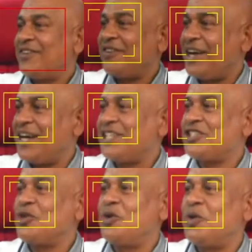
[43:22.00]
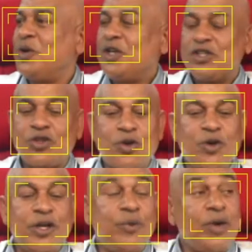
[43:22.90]
Right. So
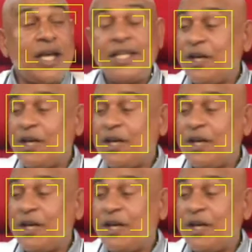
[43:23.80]
I think we